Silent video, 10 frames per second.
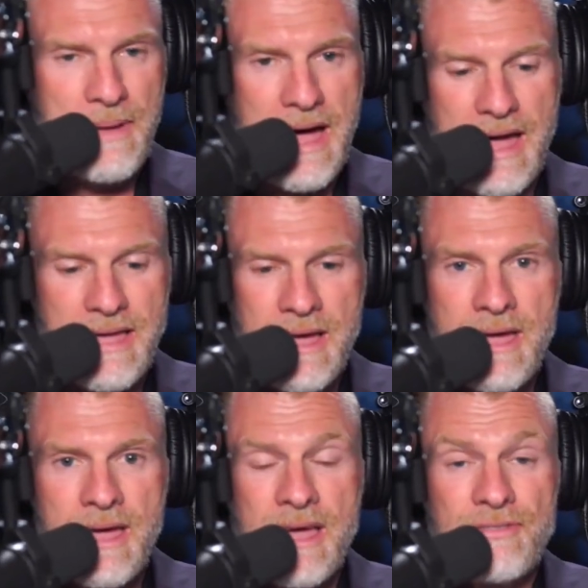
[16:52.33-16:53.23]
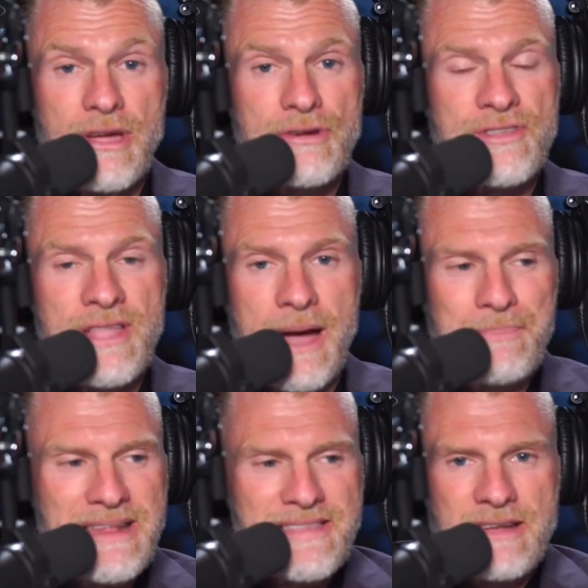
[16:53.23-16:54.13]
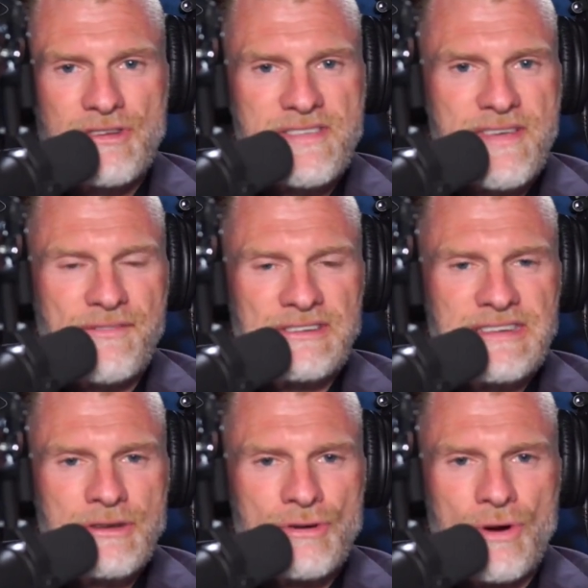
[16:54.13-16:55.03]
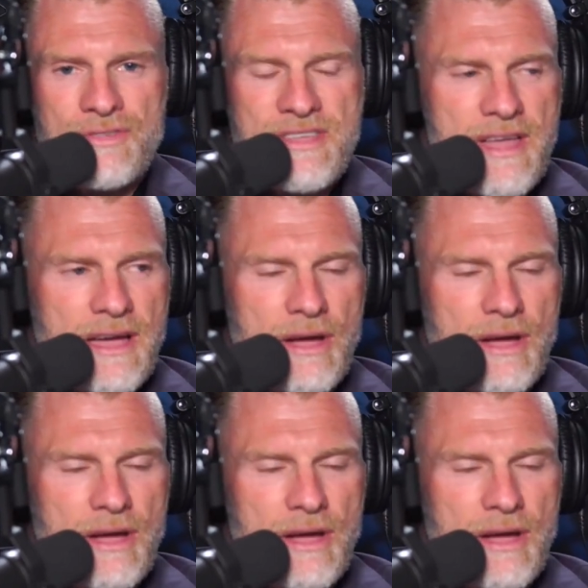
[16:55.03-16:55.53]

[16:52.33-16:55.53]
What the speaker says: by. But it's not just 17-year-olds. It's like